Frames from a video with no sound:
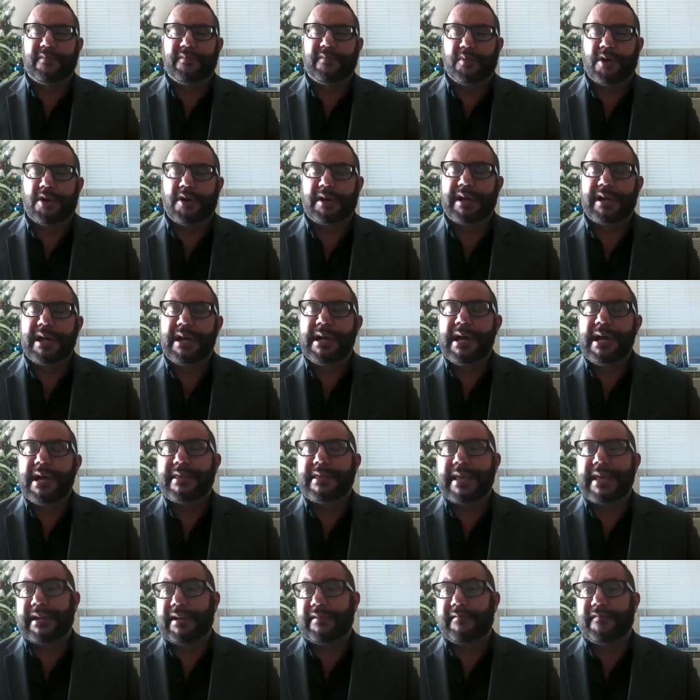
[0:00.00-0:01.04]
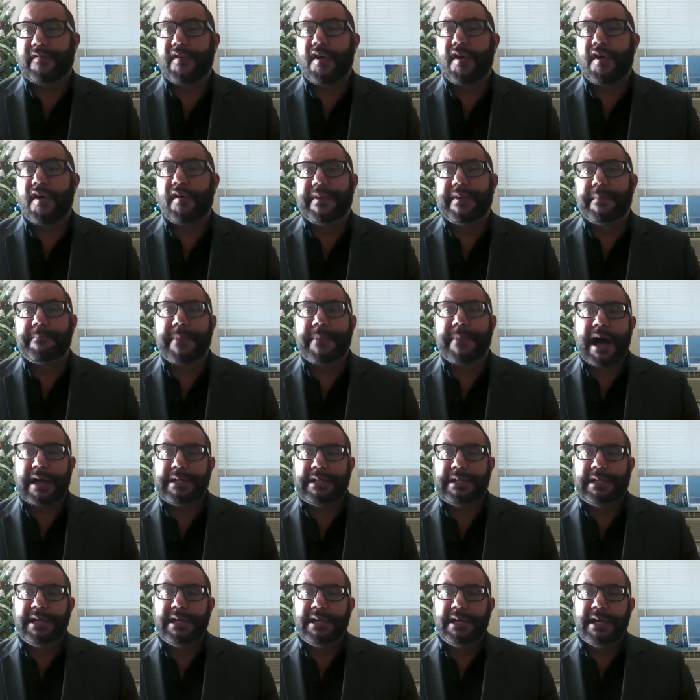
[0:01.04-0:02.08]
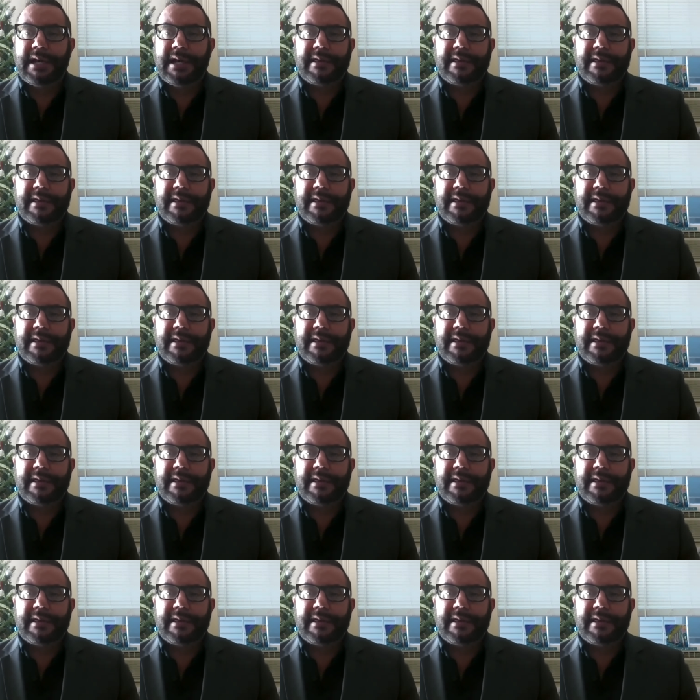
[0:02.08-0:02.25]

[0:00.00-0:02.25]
work that involve the body,